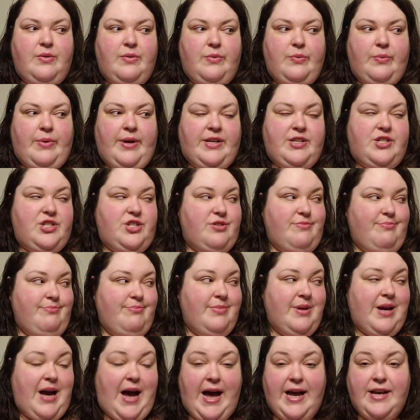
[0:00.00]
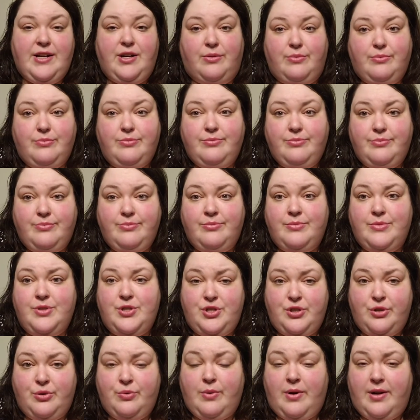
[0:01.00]
which I don't
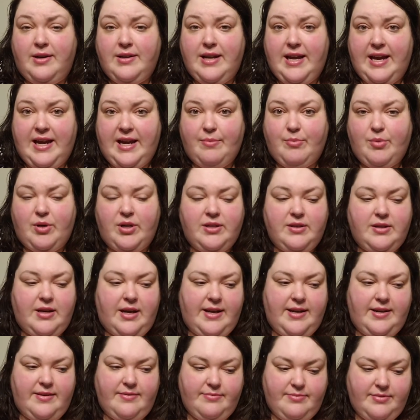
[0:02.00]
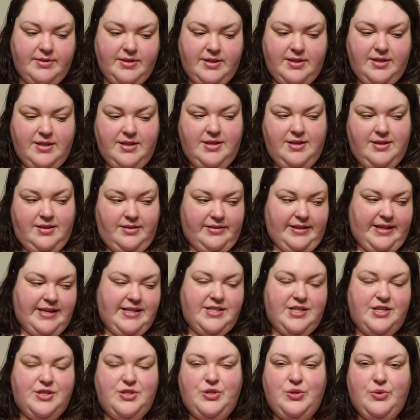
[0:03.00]
do on camera, I
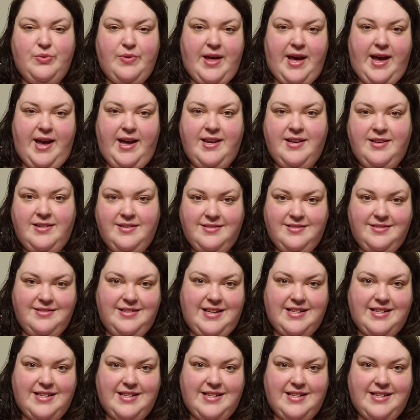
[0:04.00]
like to do that.